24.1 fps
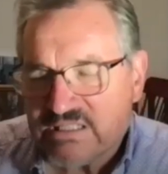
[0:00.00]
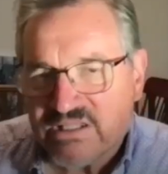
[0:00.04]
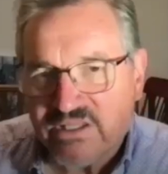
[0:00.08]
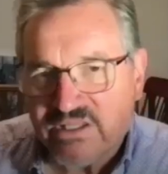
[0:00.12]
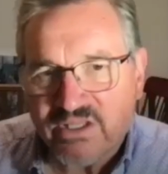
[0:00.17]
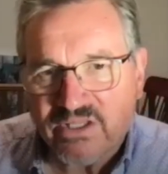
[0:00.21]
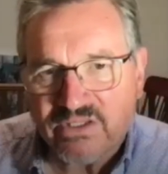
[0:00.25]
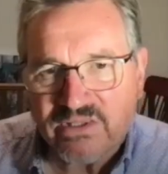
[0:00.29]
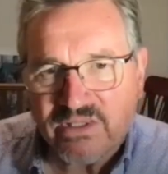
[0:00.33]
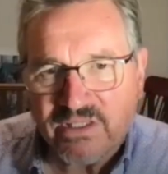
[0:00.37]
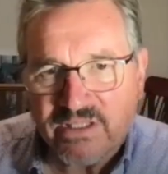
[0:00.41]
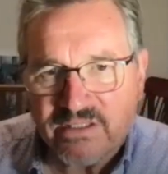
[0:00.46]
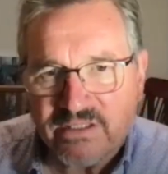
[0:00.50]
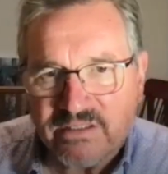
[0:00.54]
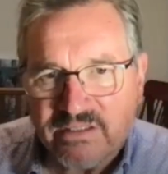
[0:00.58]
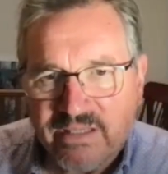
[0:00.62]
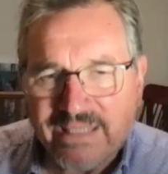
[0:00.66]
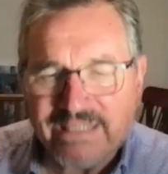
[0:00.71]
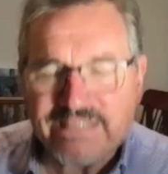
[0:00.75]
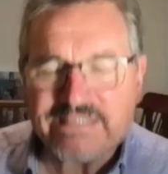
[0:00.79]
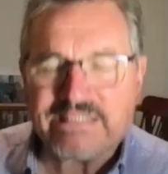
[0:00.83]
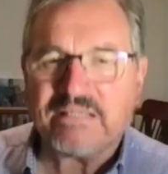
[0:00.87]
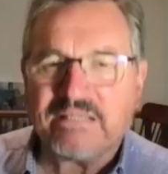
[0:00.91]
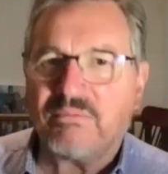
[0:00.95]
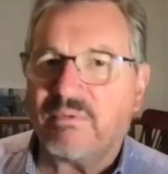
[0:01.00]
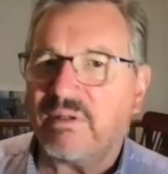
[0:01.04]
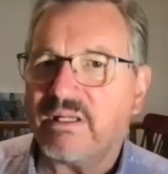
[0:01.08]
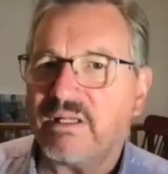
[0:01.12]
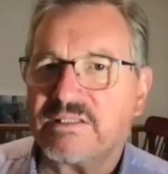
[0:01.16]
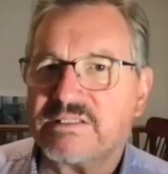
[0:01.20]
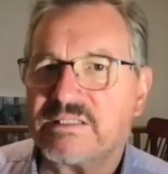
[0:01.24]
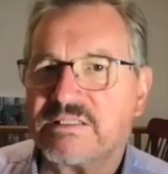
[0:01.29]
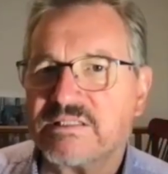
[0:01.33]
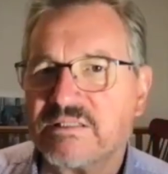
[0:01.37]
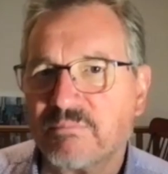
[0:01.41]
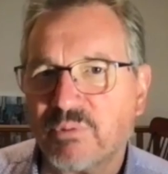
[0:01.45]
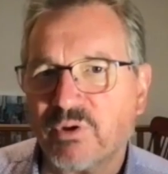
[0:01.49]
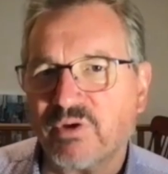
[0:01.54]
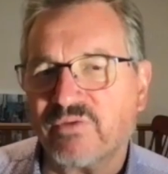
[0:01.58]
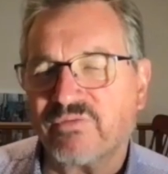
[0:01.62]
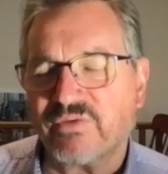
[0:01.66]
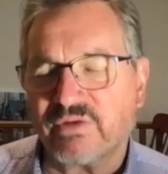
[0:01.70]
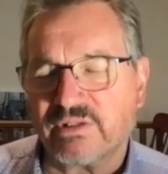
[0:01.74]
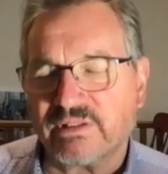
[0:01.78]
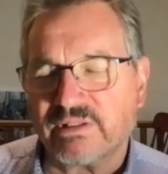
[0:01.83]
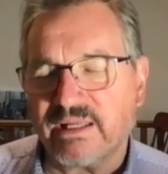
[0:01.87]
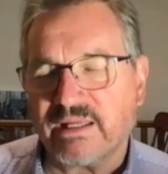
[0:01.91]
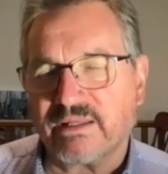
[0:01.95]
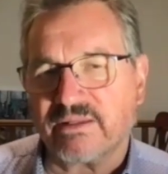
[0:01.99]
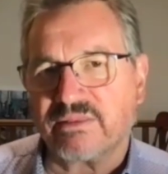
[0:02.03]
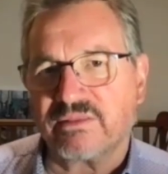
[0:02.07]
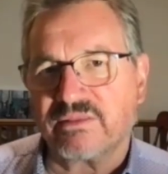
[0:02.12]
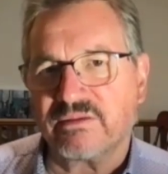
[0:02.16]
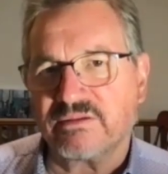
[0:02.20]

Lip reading: think that 18 minutes is the perfect length.